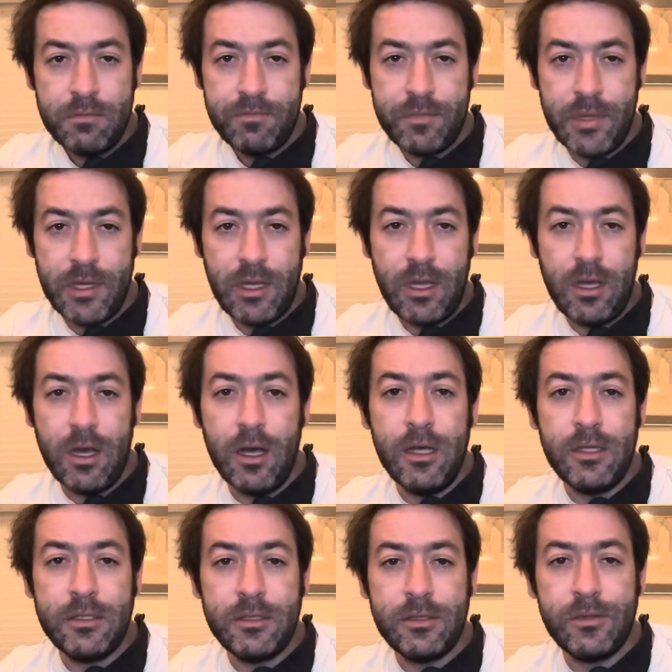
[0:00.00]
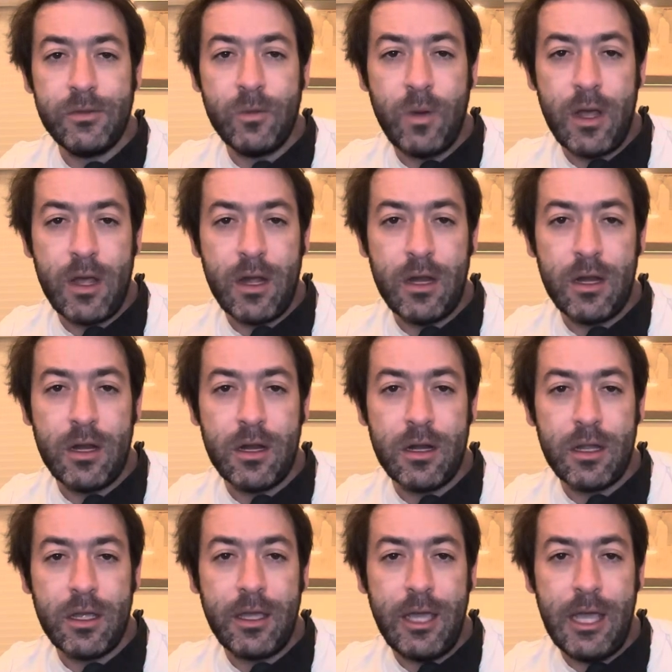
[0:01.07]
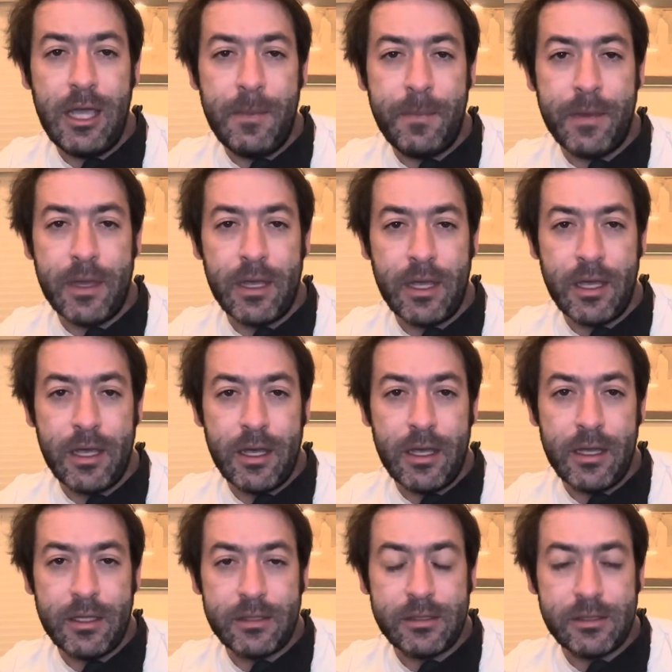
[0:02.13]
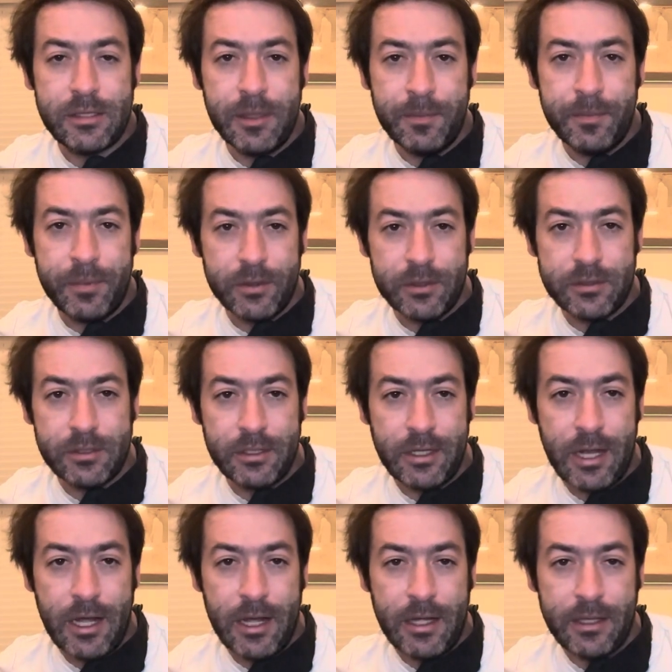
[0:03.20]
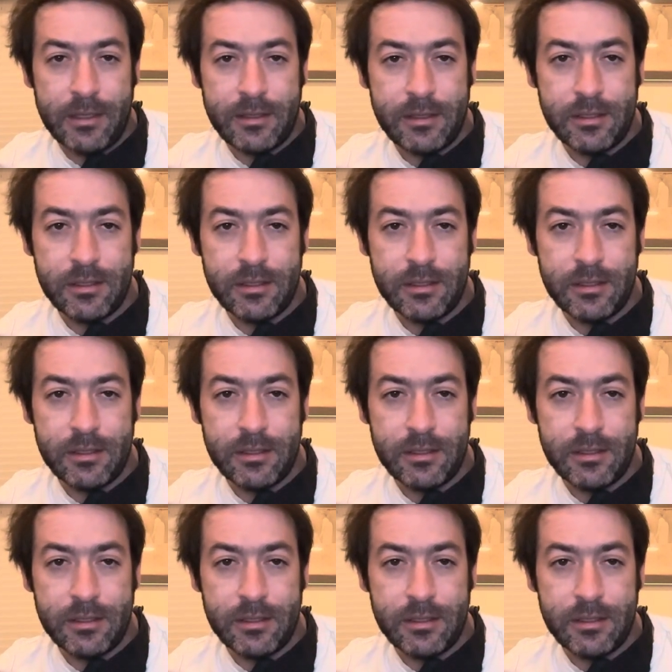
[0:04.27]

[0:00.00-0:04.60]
Because we're keeping it simple tonight.